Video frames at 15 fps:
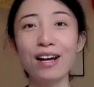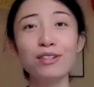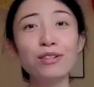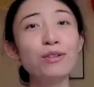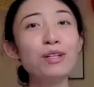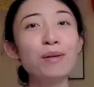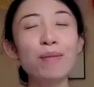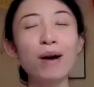
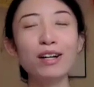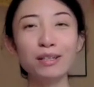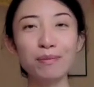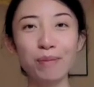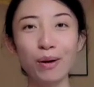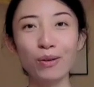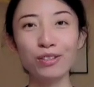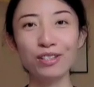So the body
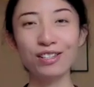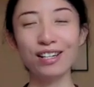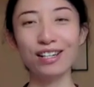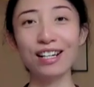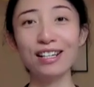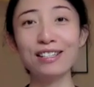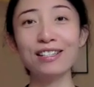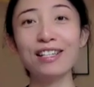posture
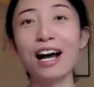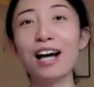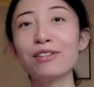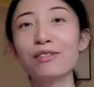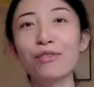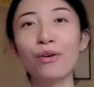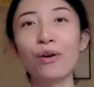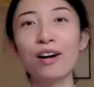is
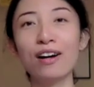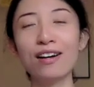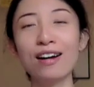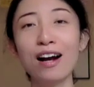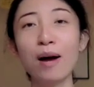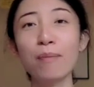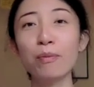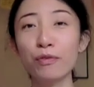not
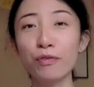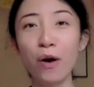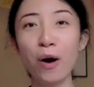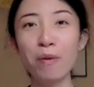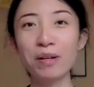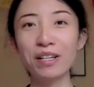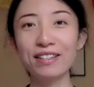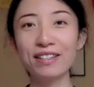for a
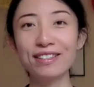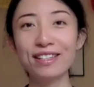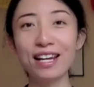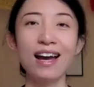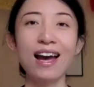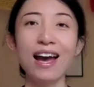performance.